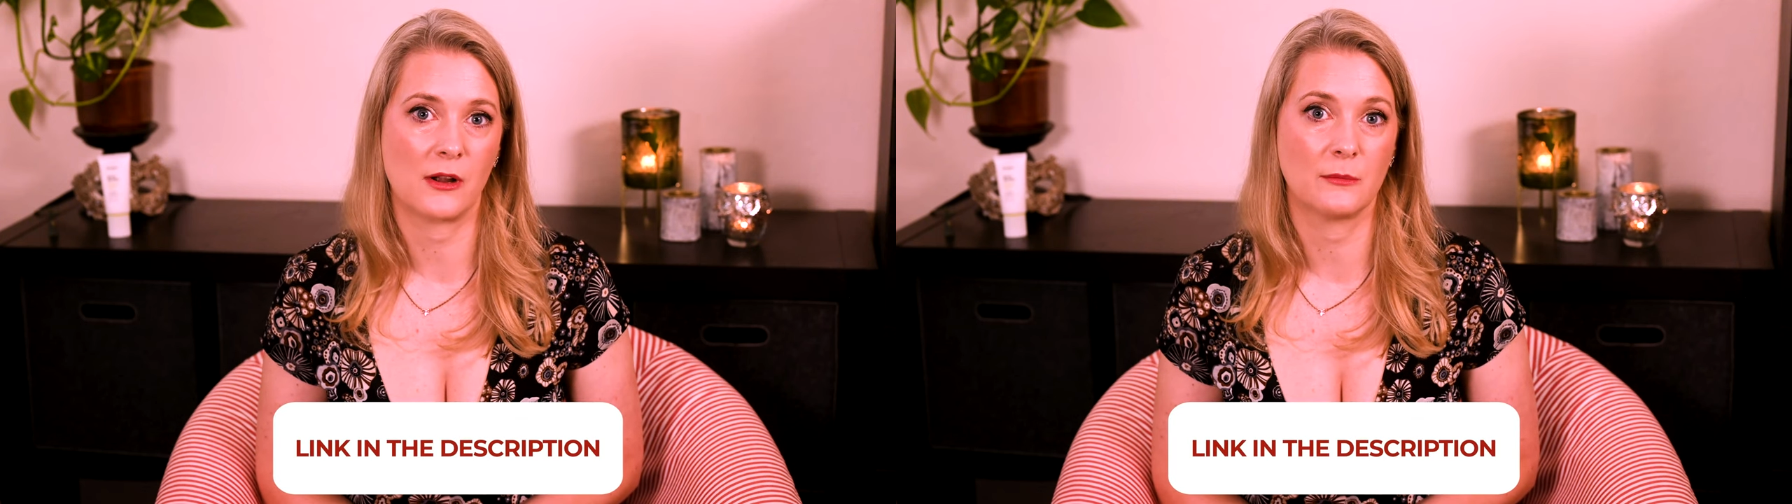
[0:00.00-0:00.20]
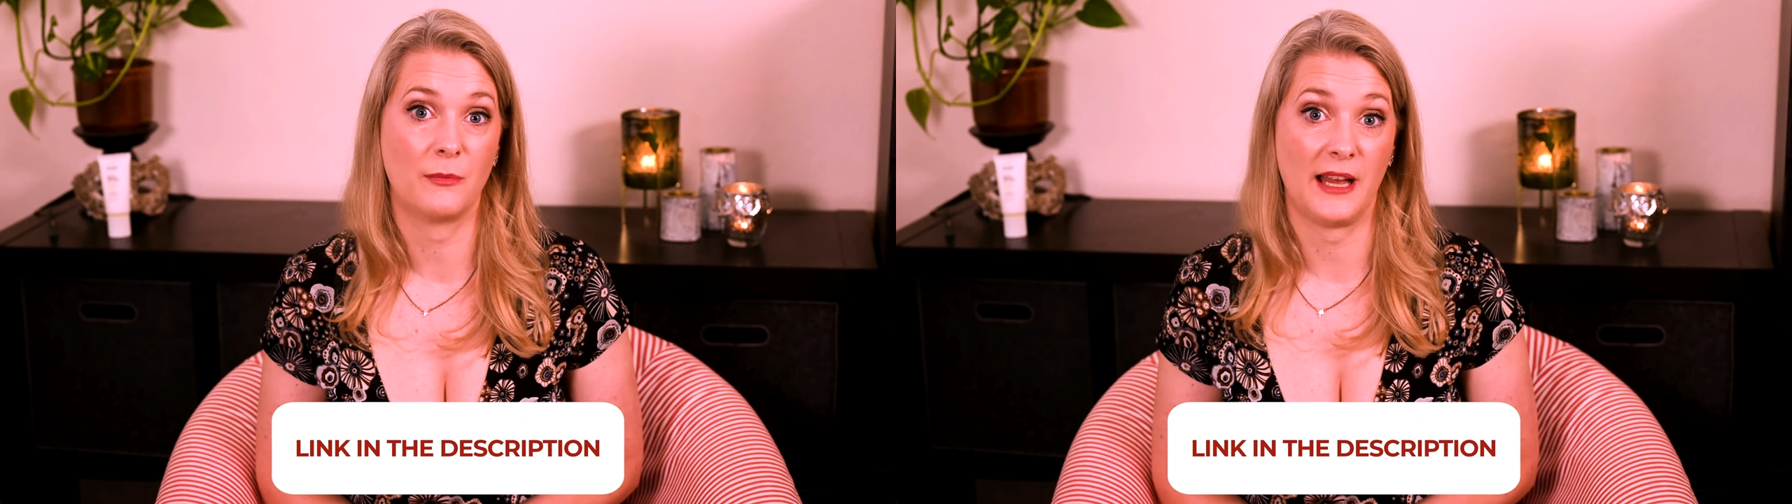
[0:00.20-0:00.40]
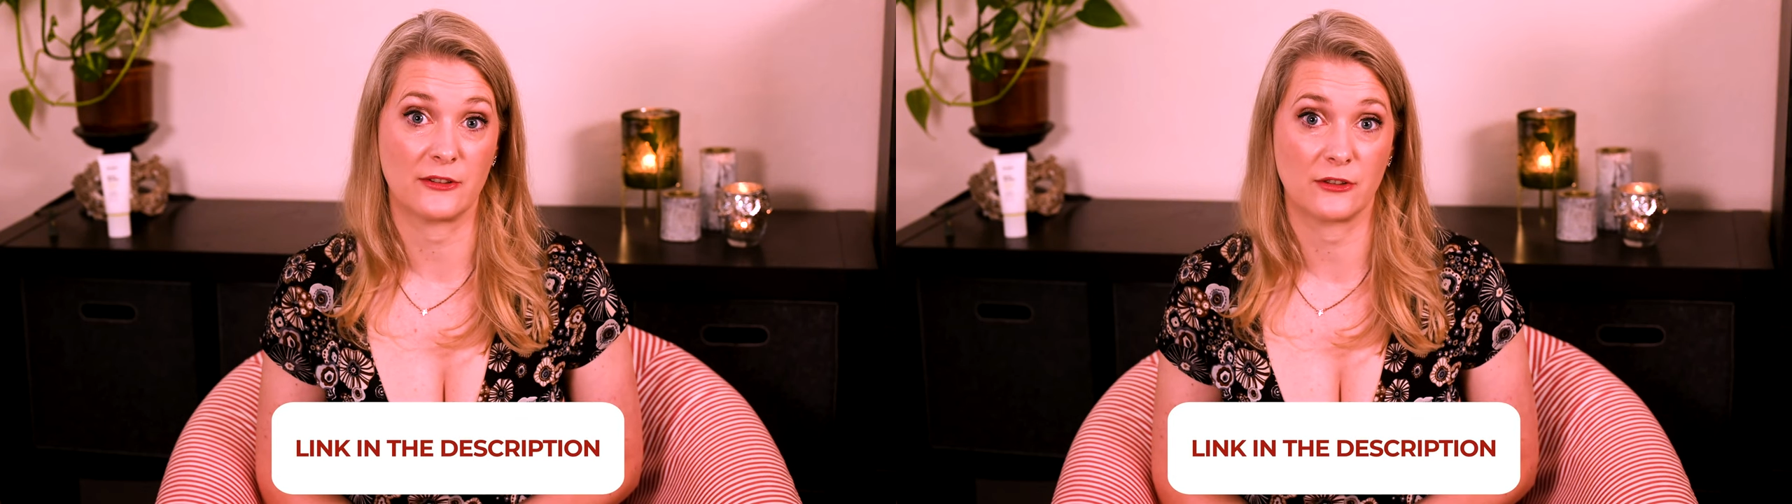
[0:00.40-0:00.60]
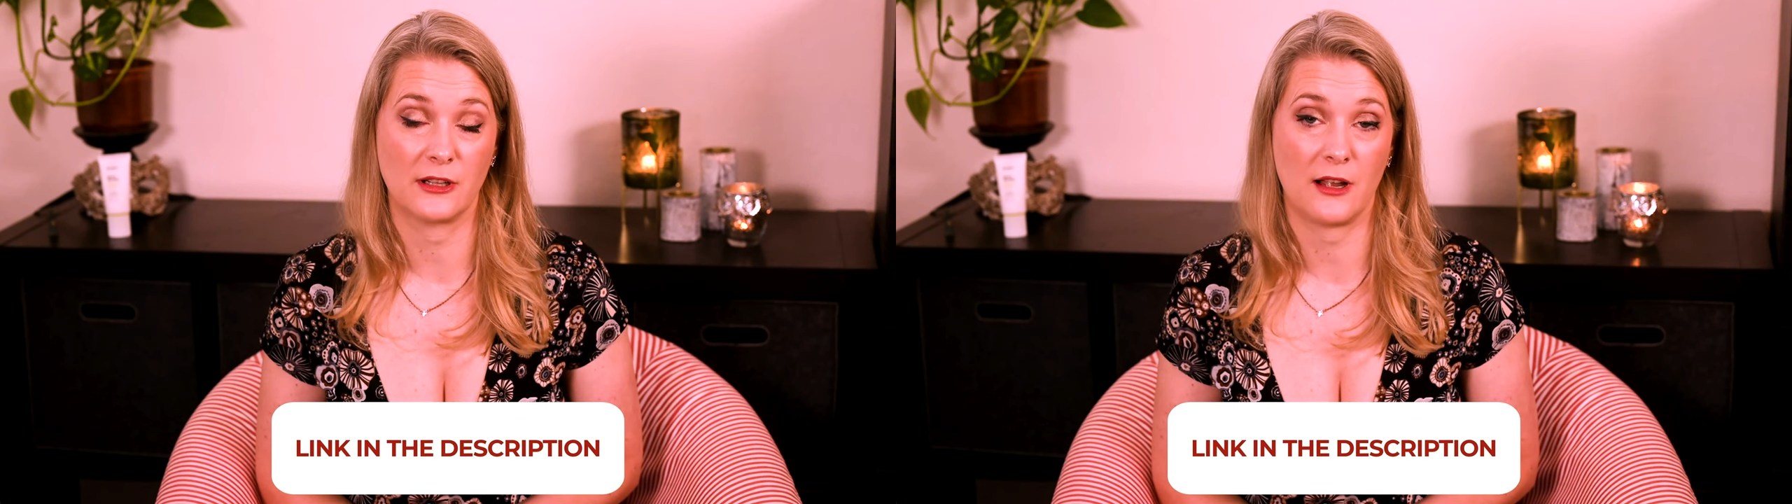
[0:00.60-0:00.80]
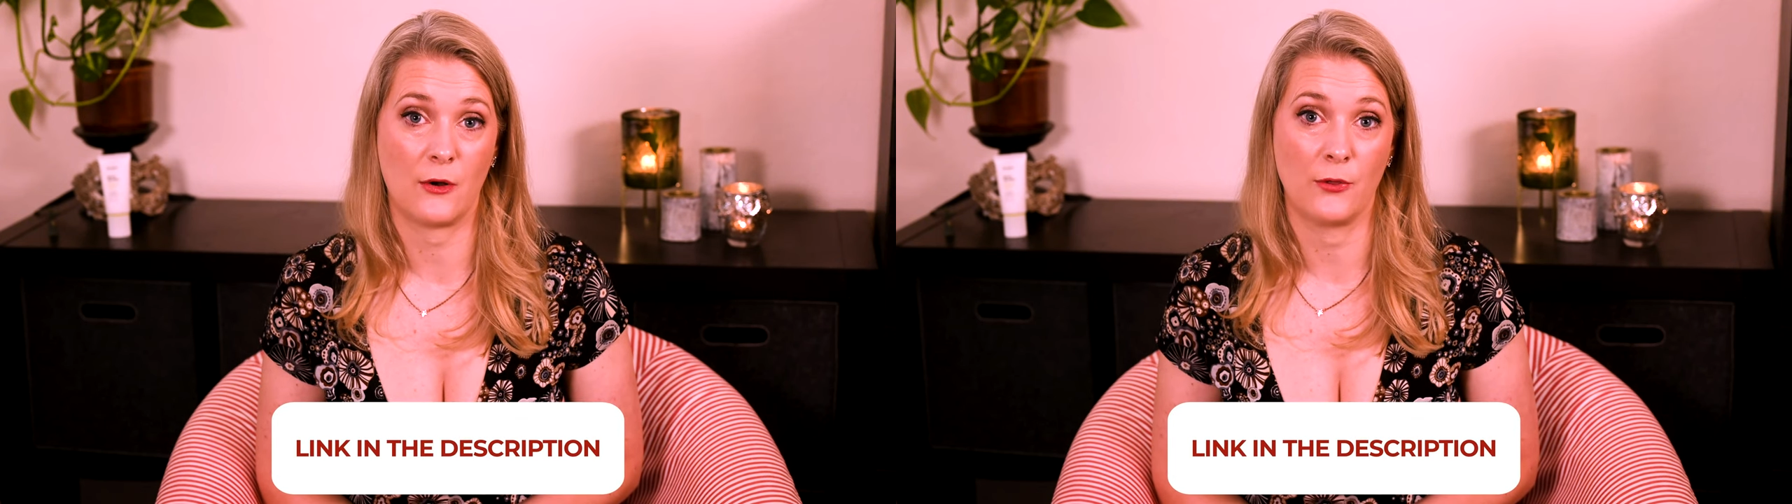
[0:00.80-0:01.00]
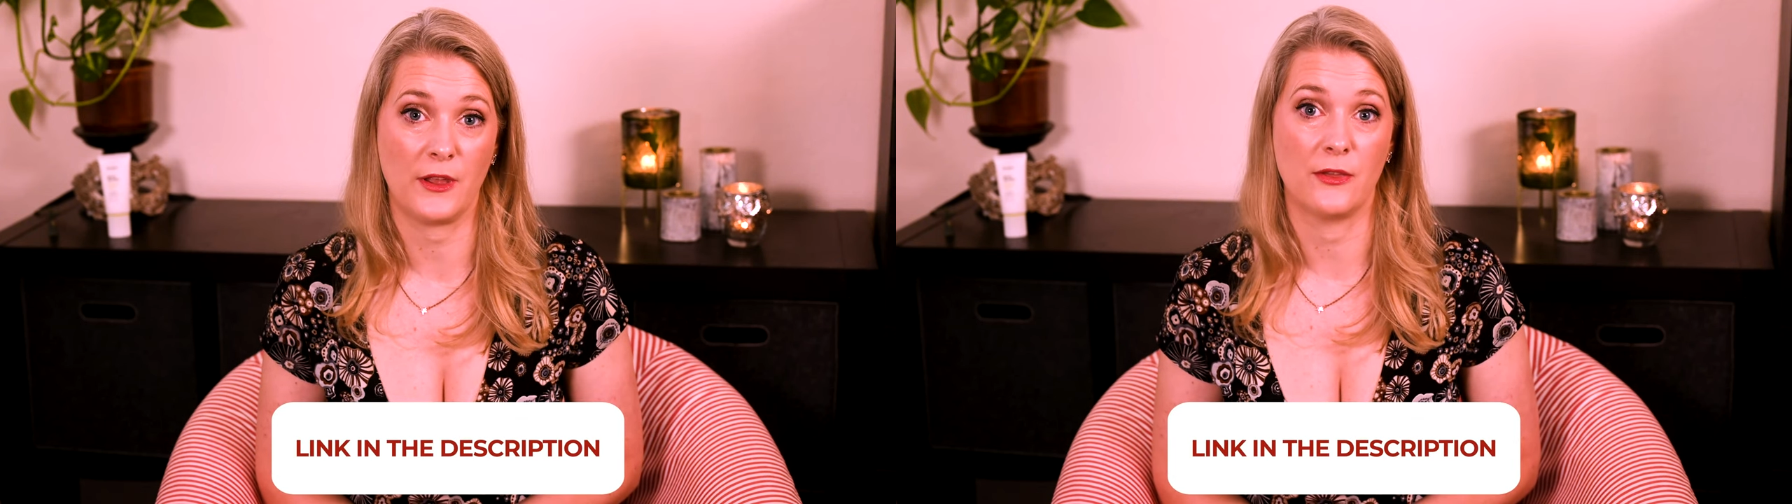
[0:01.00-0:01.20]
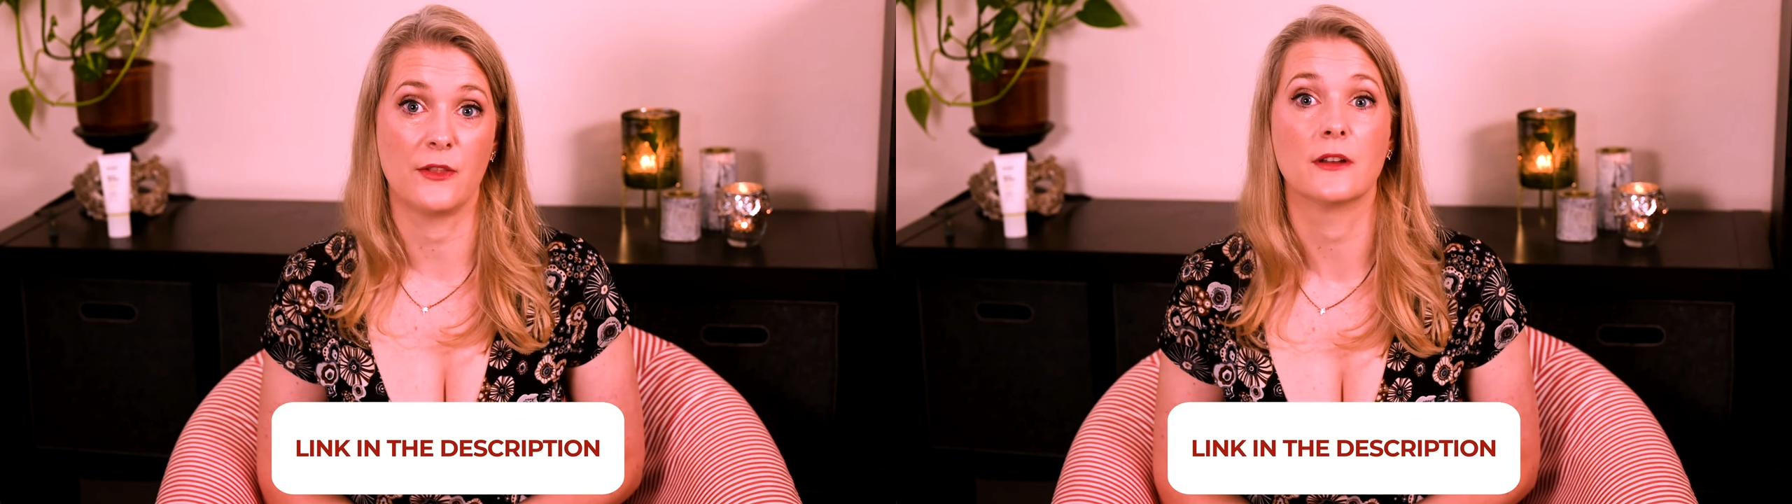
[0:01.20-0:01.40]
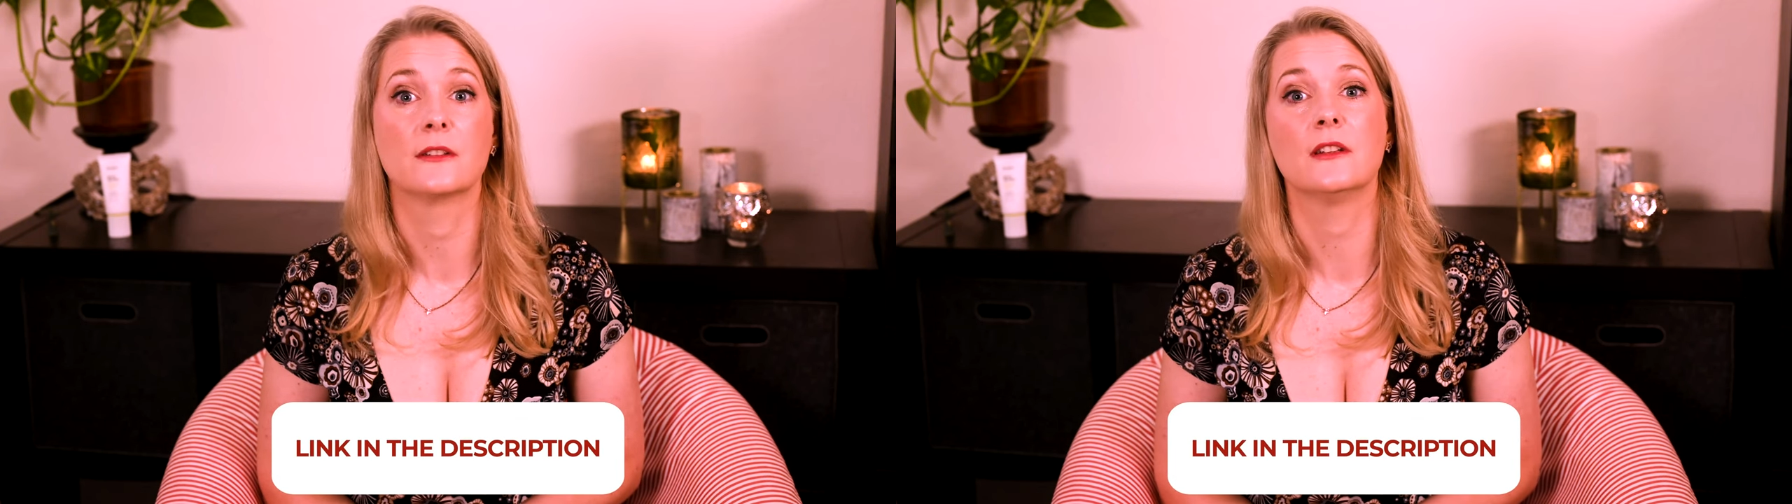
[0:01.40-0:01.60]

and Patreon account in the